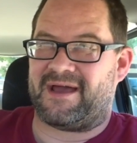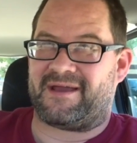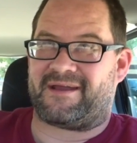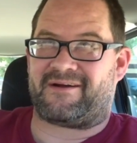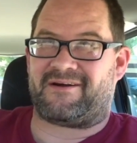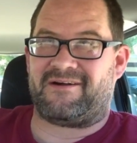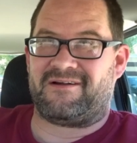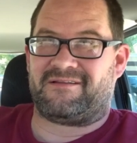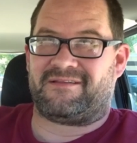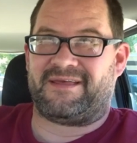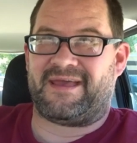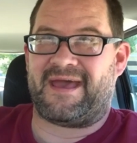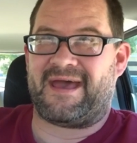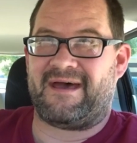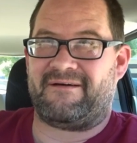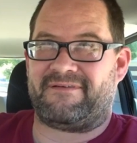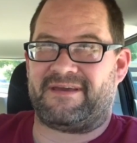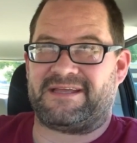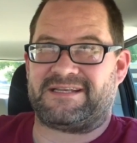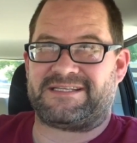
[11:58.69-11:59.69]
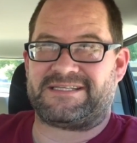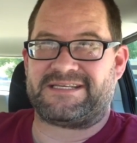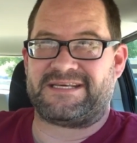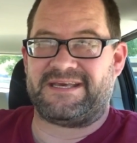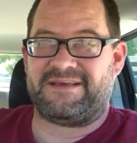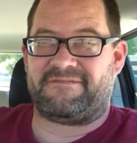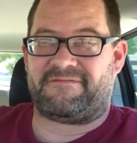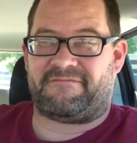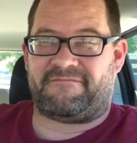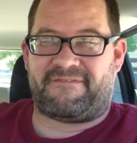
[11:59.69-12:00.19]
I currently have a
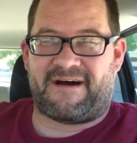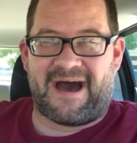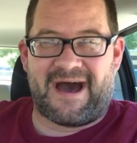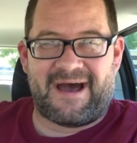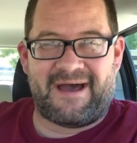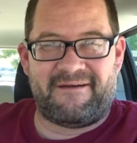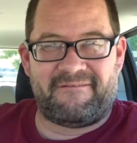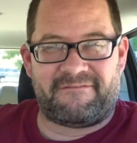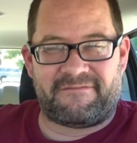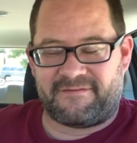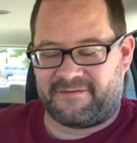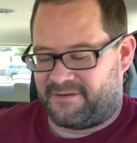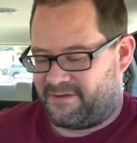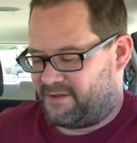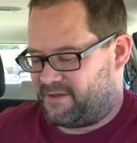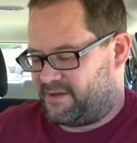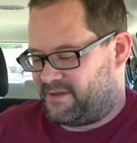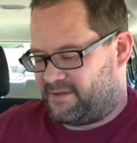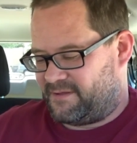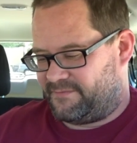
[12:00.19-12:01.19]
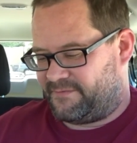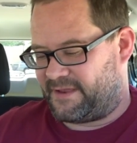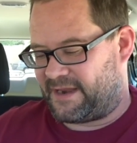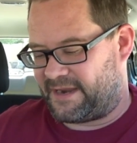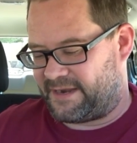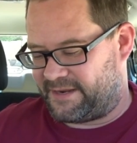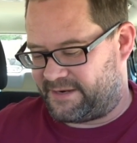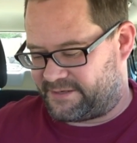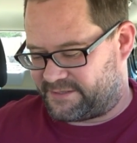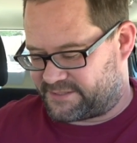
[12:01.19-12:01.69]
T5 that
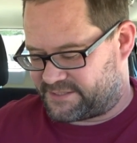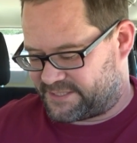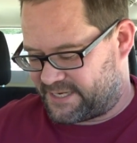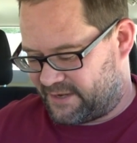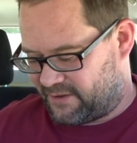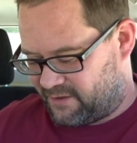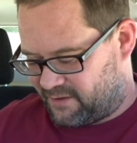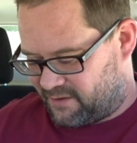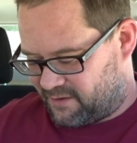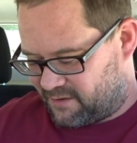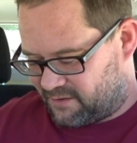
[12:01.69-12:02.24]
I need to sell